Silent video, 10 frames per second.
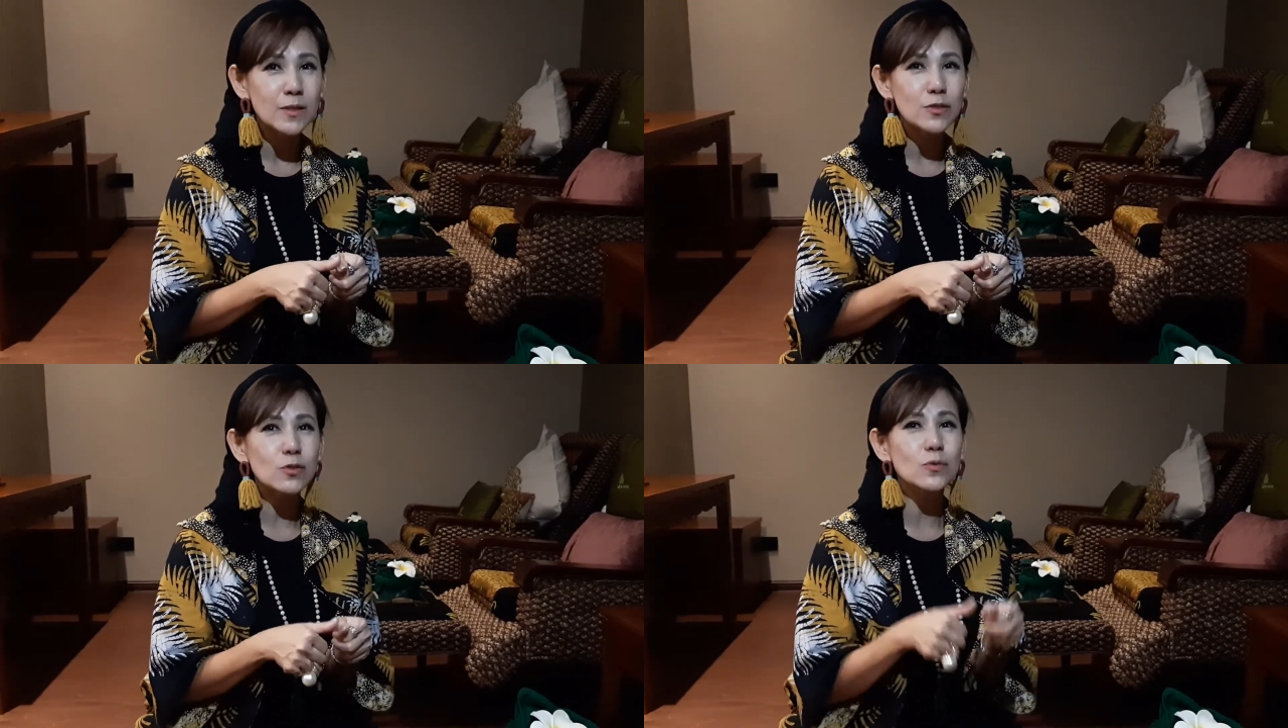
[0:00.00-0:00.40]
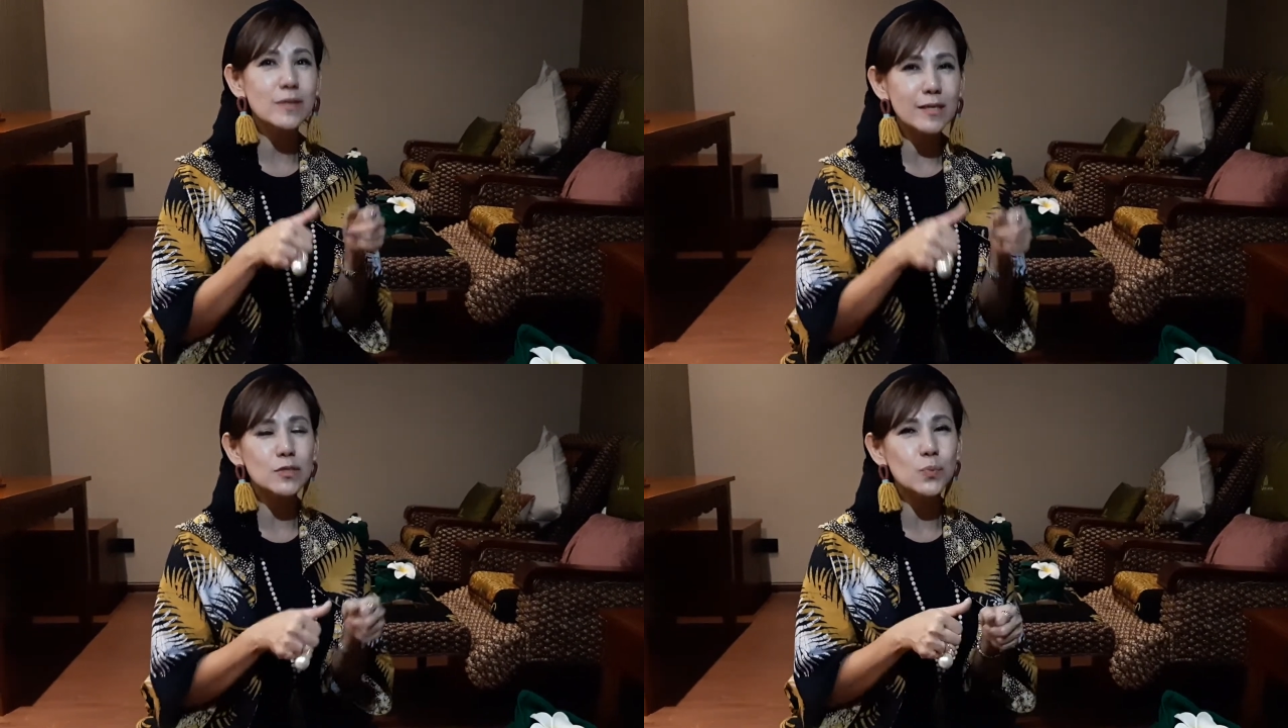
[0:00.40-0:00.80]
So
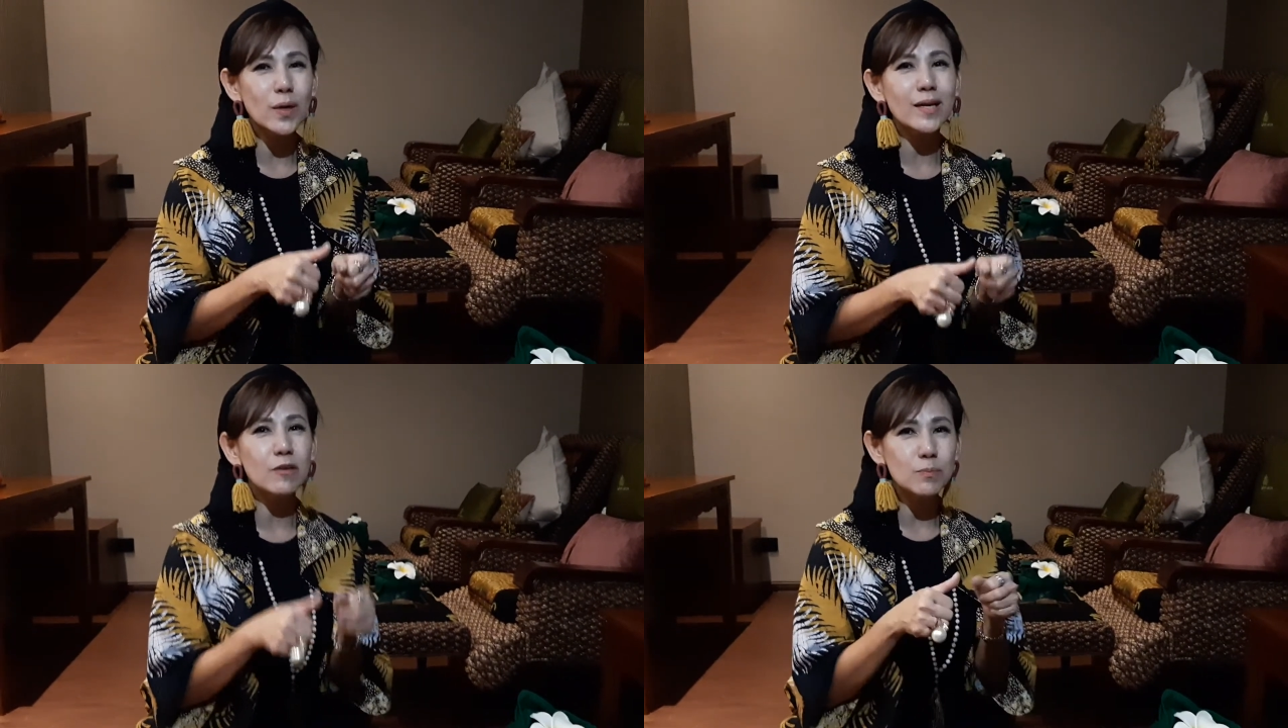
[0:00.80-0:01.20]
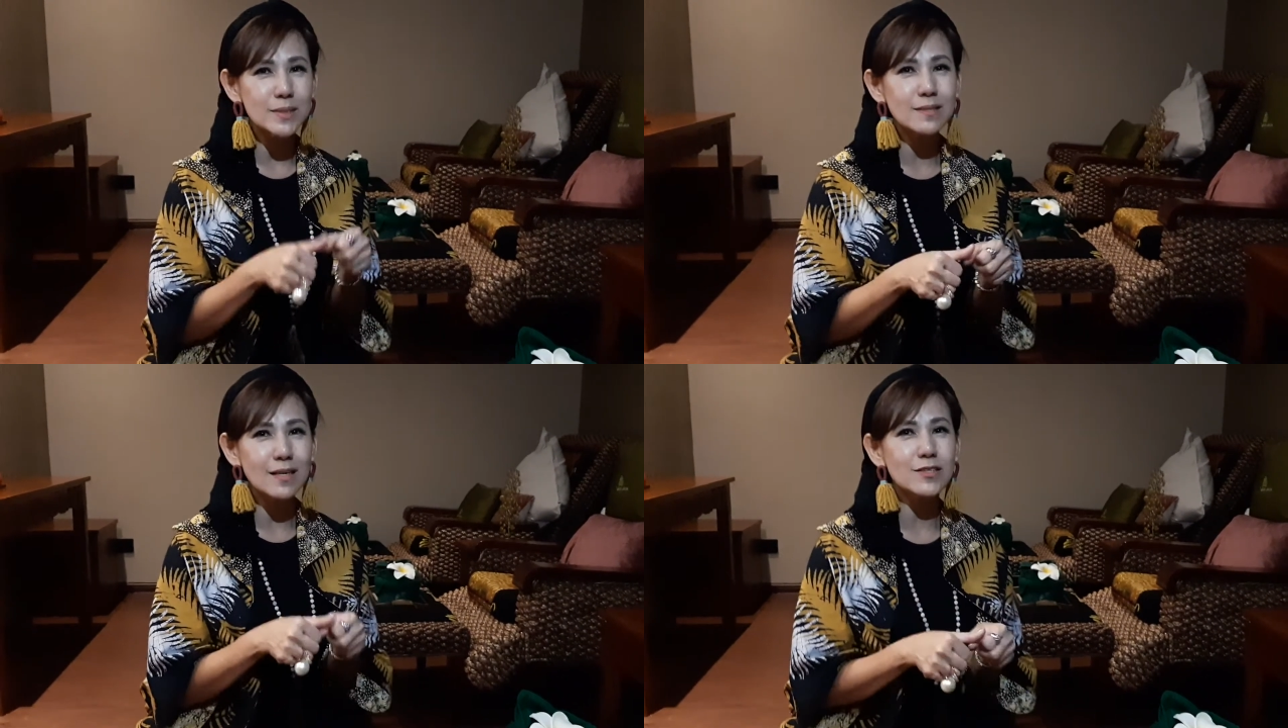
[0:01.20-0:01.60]
that's why our
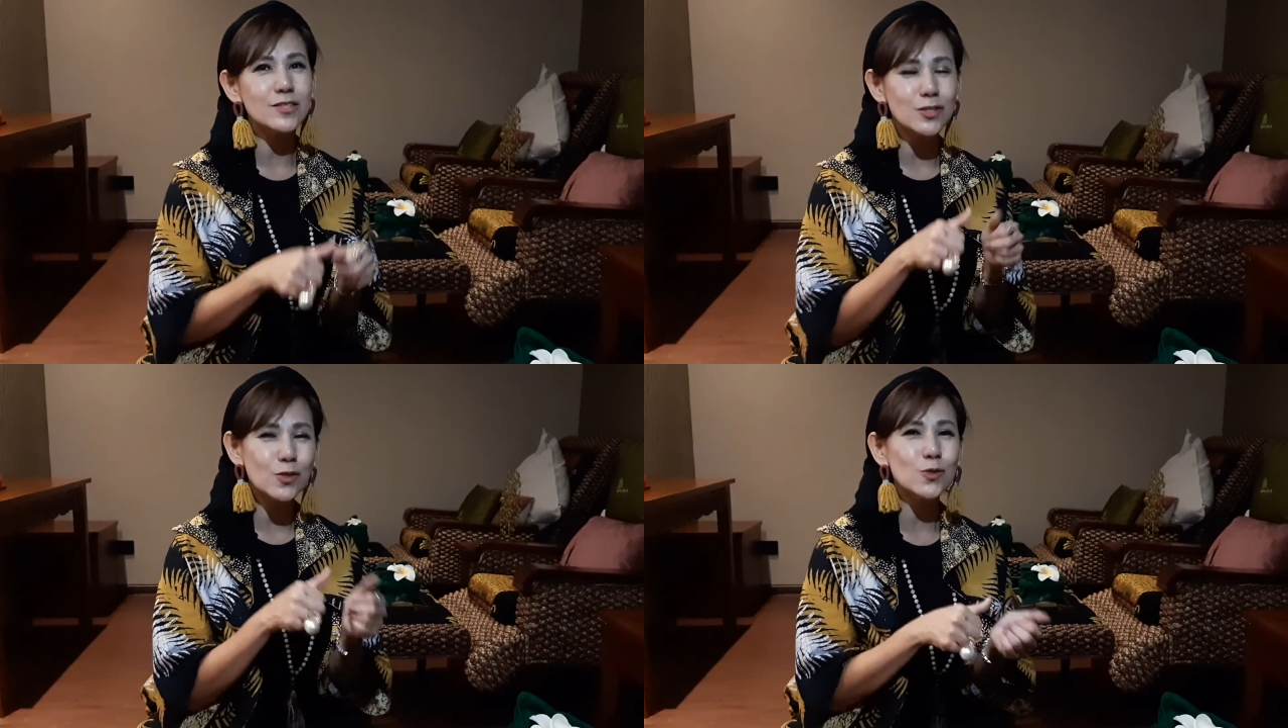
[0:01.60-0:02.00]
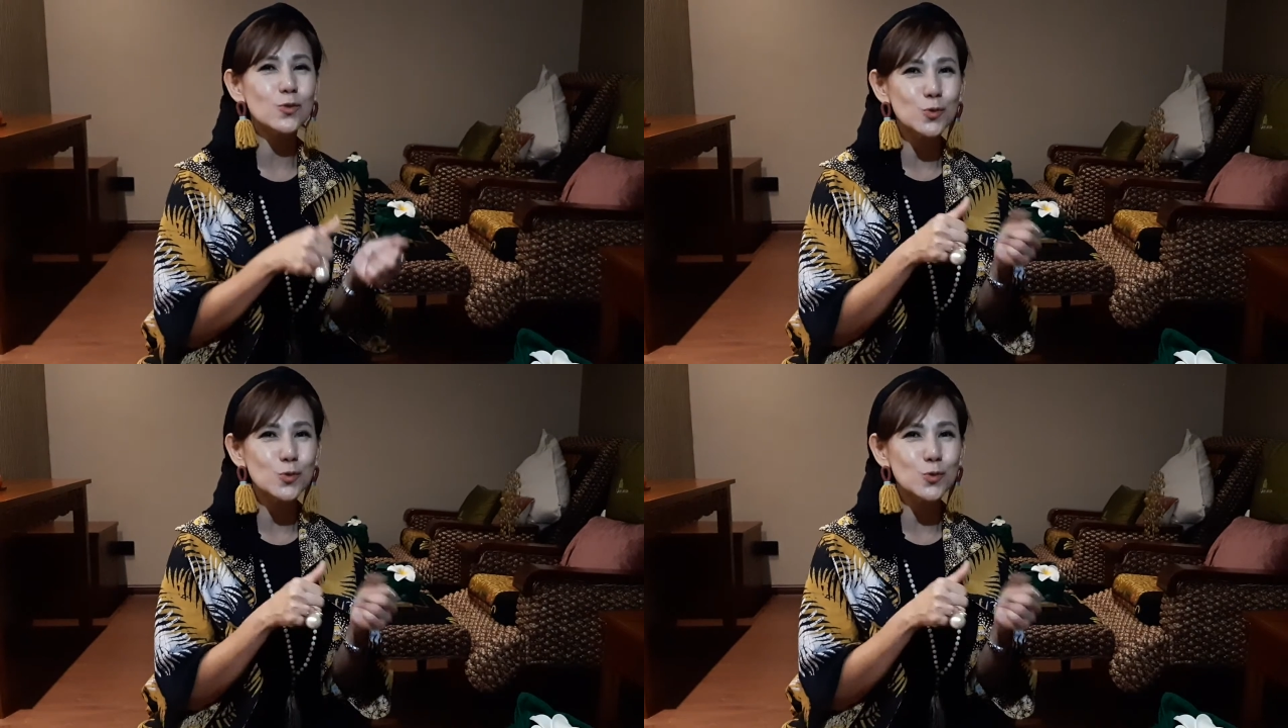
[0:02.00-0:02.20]
massage is called